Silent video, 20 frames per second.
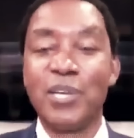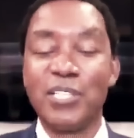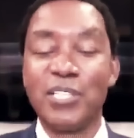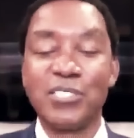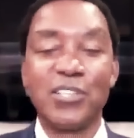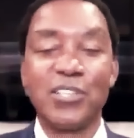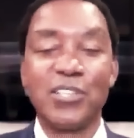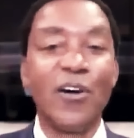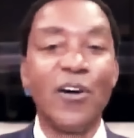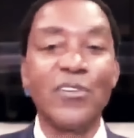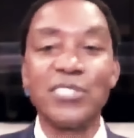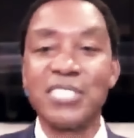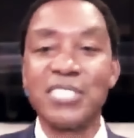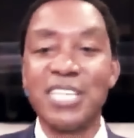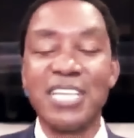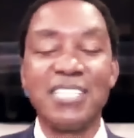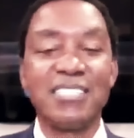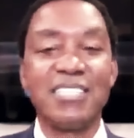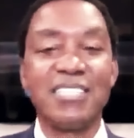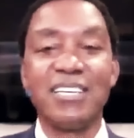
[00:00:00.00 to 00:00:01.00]
When it's all
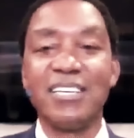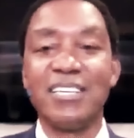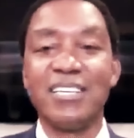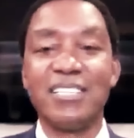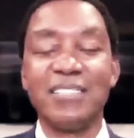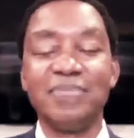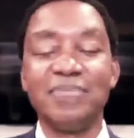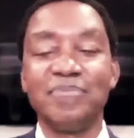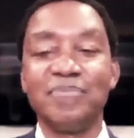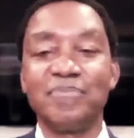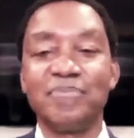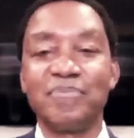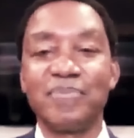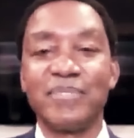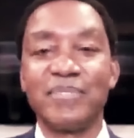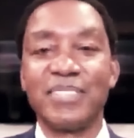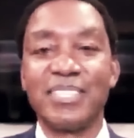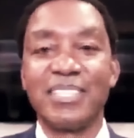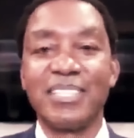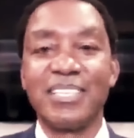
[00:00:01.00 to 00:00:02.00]
said and done,
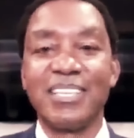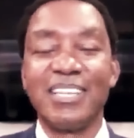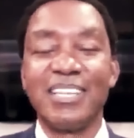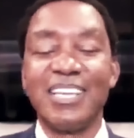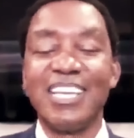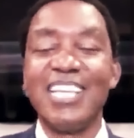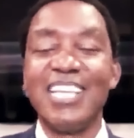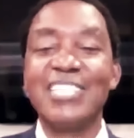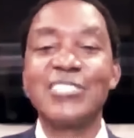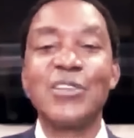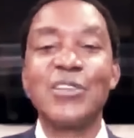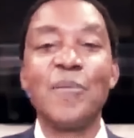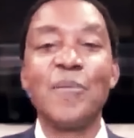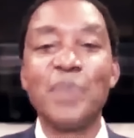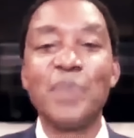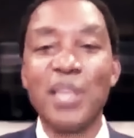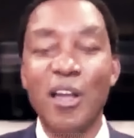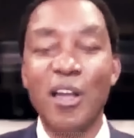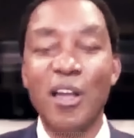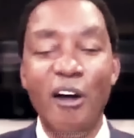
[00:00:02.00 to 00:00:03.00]
it's
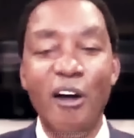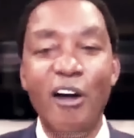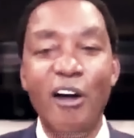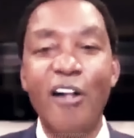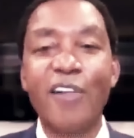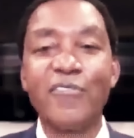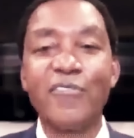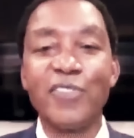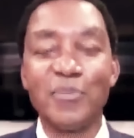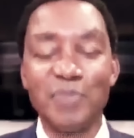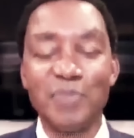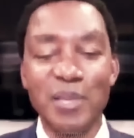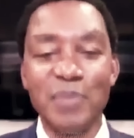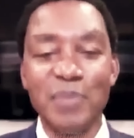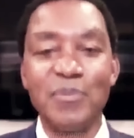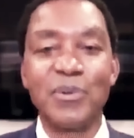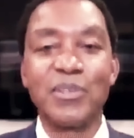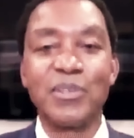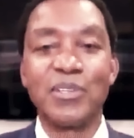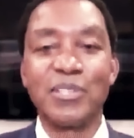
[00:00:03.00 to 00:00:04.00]
going to be hard for
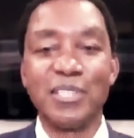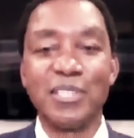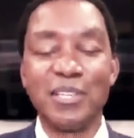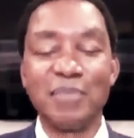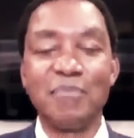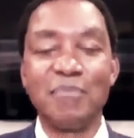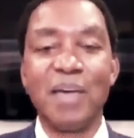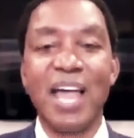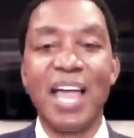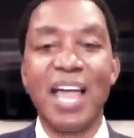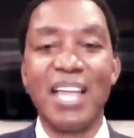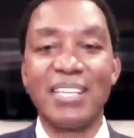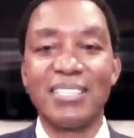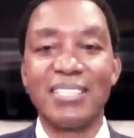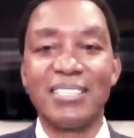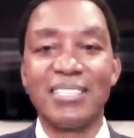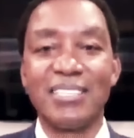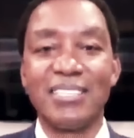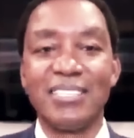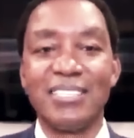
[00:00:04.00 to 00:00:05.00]
people to look
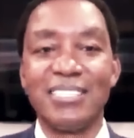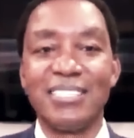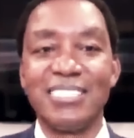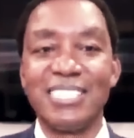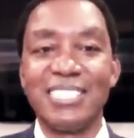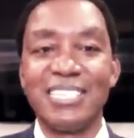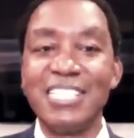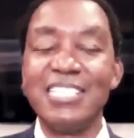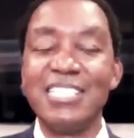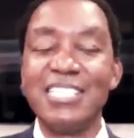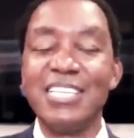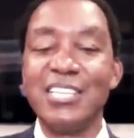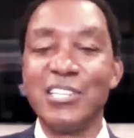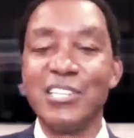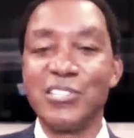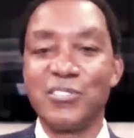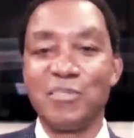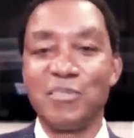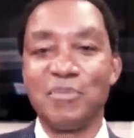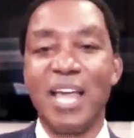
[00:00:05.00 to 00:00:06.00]
back 10
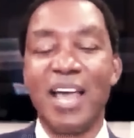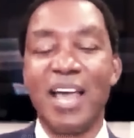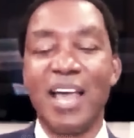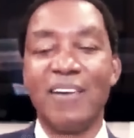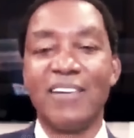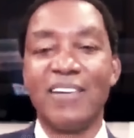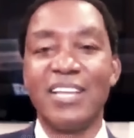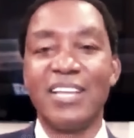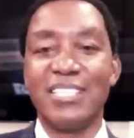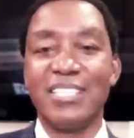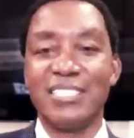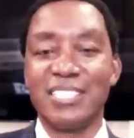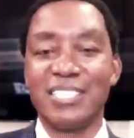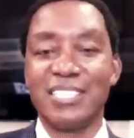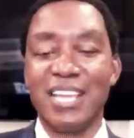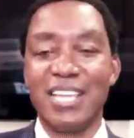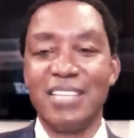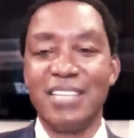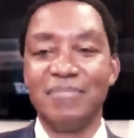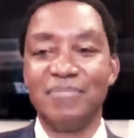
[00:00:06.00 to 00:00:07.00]
years from now and
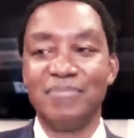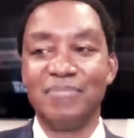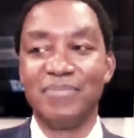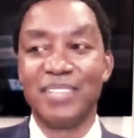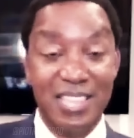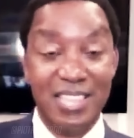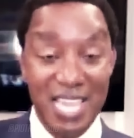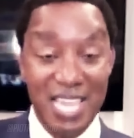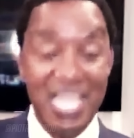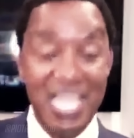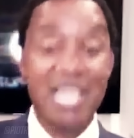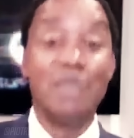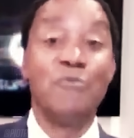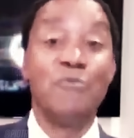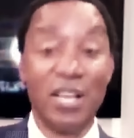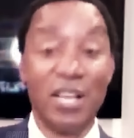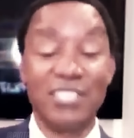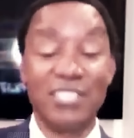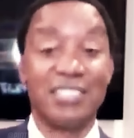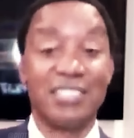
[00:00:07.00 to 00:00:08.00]
say he
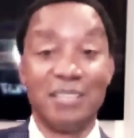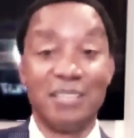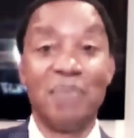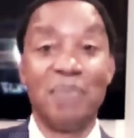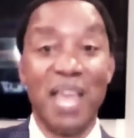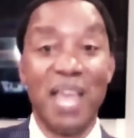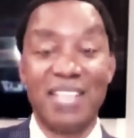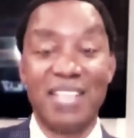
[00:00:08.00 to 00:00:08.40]
wasn't the